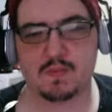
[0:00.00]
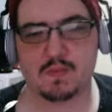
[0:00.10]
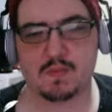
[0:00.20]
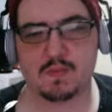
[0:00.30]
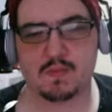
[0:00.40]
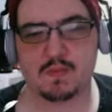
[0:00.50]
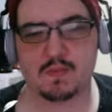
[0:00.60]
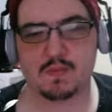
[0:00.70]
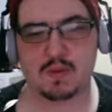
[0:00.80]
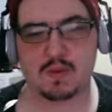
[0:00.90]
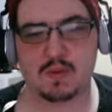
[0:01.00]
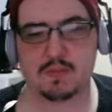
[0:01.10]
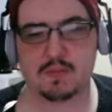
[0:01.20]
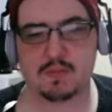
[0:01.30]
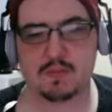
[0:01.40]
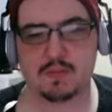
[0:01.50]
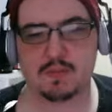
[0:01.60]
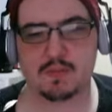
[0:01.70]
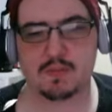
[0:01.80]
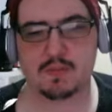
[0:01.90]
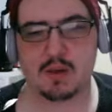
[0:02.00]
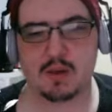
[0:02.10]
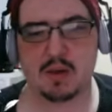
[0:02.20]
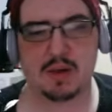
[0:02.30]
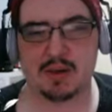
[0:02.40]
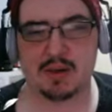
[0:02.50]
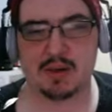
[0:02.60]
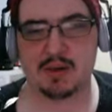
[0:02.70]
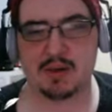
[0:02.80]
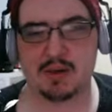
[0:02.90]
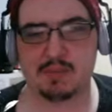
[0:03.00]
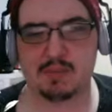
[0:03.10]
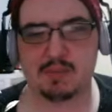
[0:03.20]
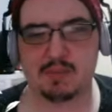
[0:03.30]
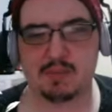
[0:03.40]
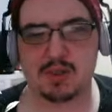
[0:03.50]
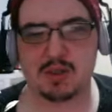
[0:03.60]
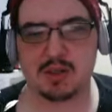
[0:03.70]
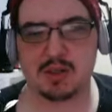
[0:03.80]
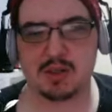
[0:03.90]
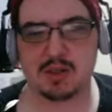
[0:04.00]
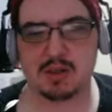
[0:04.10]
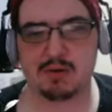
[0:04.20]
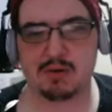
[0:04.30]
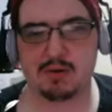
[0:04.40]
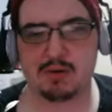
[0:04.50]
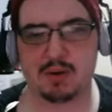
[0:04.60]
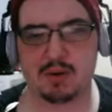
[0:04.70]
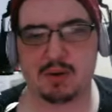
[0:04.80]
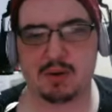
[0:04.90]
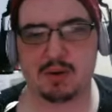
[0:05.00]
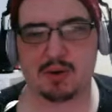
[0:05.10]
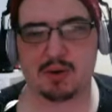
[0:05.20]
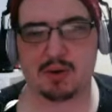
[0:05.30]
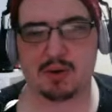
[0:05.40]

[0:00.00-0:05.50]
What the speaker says: I don't know why I put apple there, but it's just a different marker. So there's a lot of jelly.